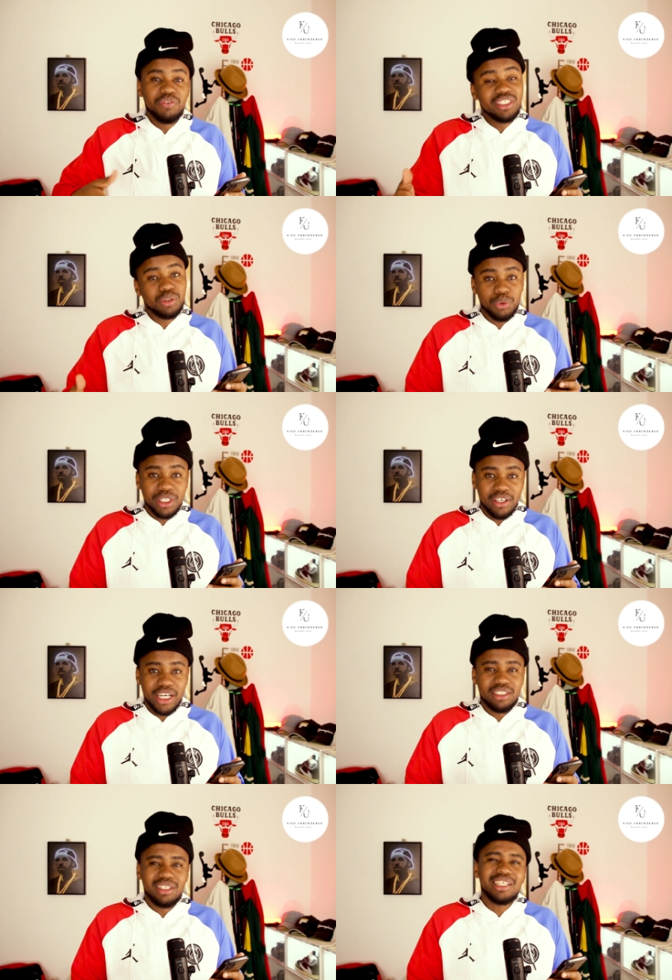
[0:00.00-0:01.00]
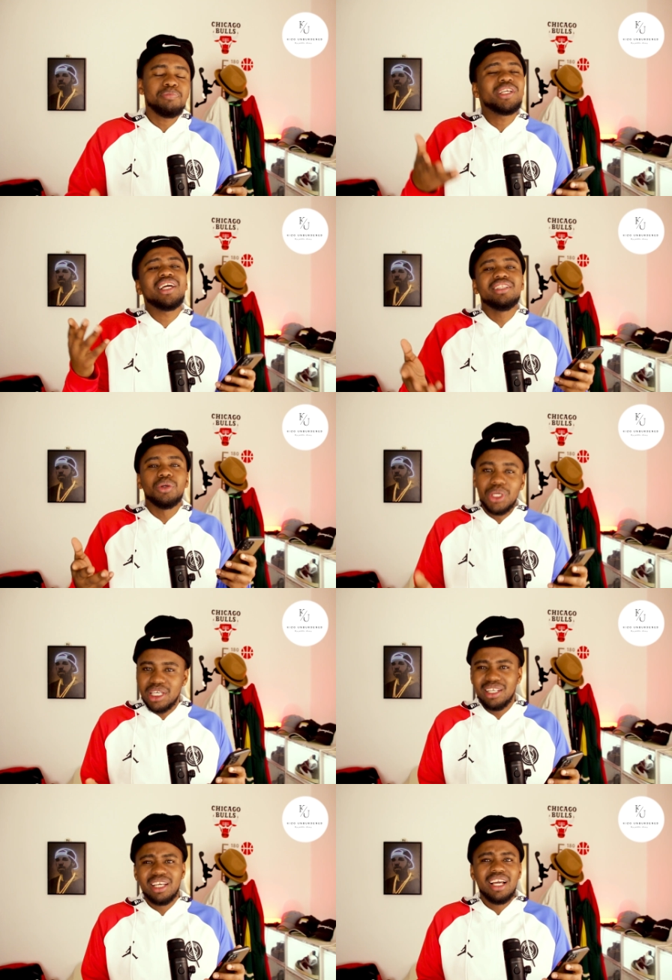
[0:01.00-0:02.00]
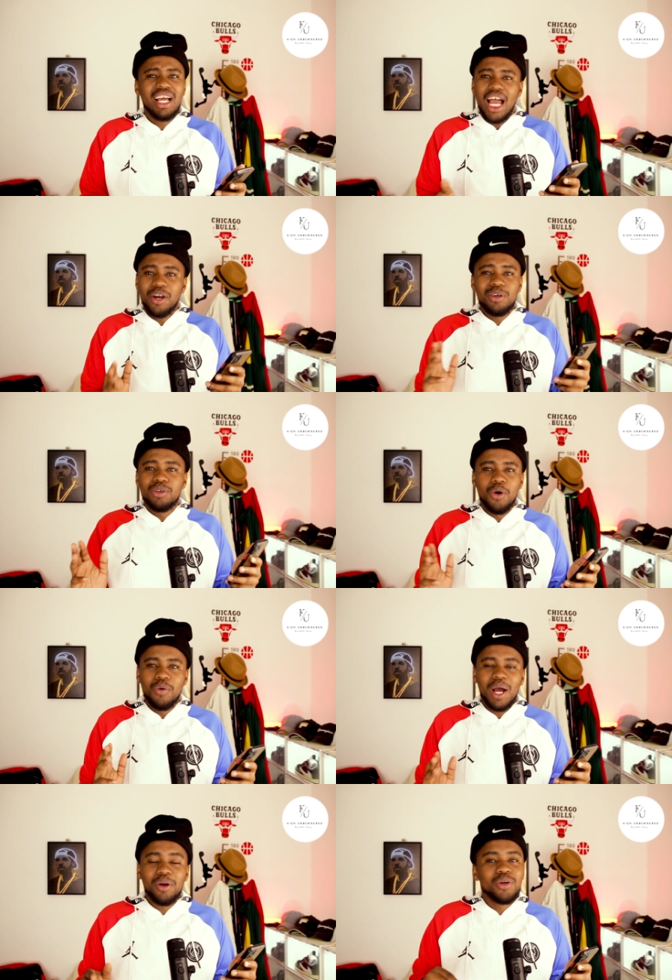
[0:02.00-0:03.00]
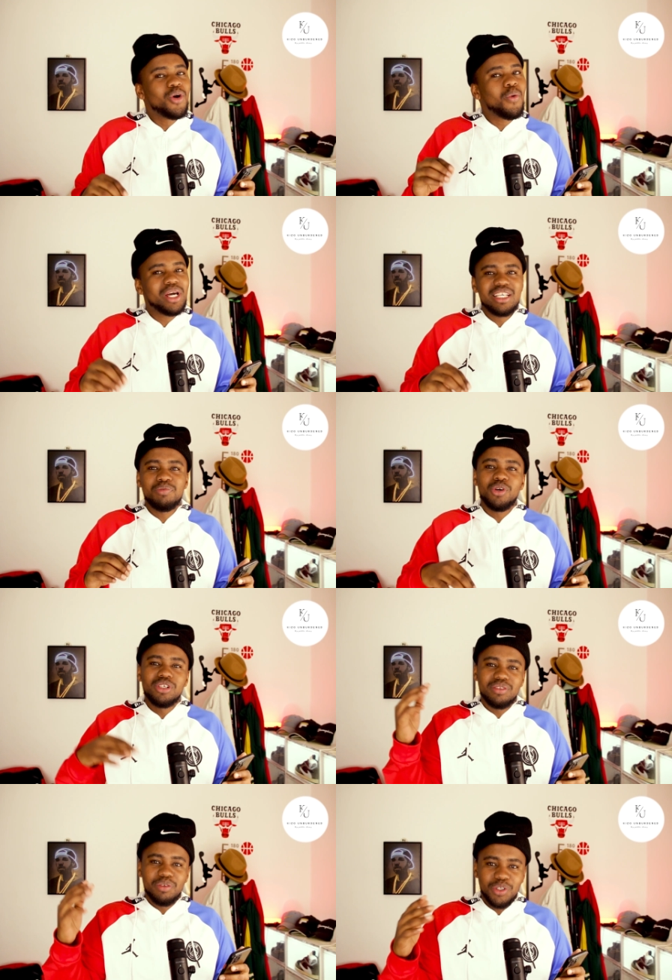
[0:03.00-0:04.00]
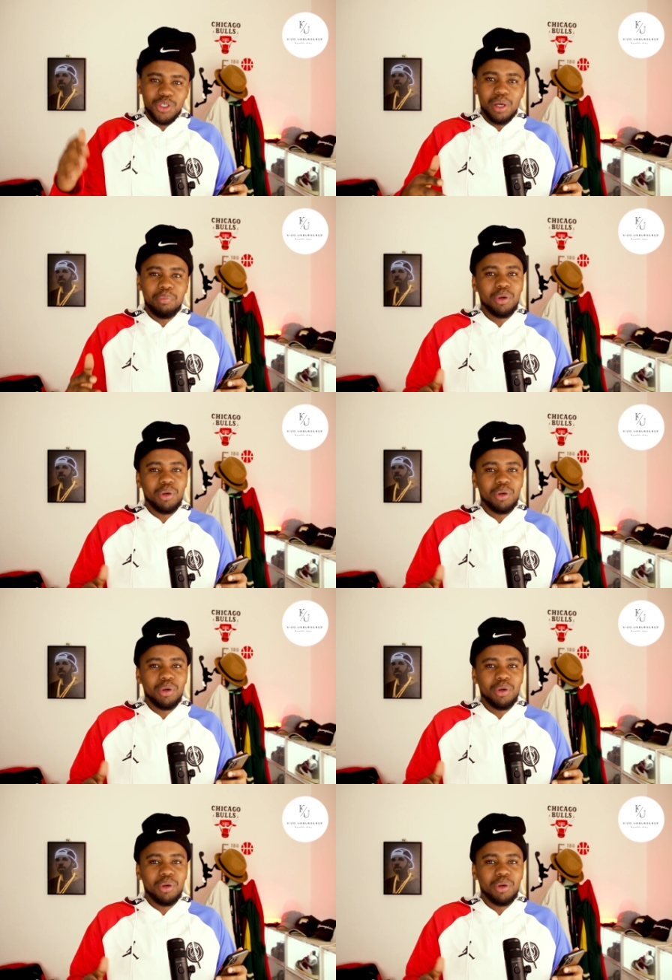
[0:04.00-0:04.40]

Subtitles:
this week, right? Especially in the weekend. I don't know whether it's because of the video I